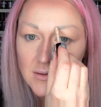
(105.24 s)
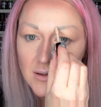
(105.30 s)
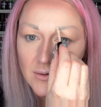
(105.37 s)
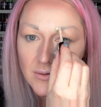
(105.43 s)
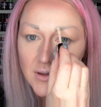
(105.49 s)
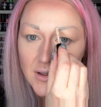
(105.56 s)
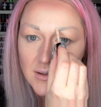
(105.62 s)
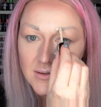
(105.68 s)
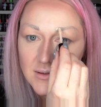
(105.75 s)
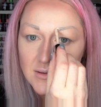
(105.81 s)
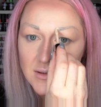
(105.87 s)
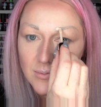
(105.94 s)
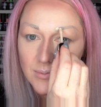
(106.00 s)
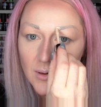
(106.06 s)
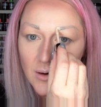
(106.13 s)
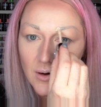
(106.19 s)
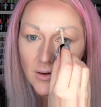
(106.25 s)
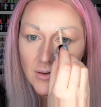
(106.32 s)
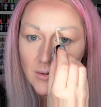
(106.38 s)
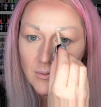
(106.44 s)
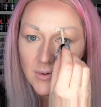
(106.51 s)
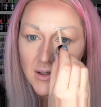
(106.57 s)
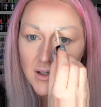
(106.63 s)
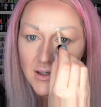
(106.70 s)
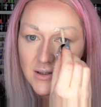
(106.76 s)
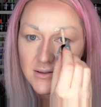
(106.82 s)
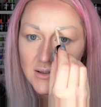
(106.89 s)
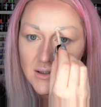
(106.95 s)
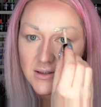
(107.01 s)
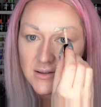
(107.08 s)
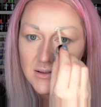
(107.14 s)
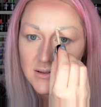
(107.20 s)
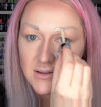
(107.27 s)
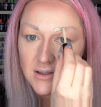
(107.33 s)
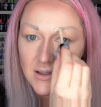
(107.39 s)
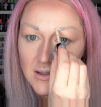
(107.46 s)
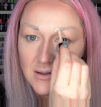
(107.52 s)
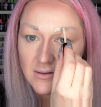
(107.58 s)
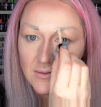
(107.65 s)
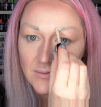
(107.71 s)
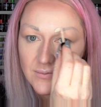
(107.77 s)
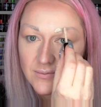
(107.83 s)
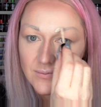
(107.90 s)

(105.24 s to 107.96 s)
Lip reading: So this is the part that we need to conceal.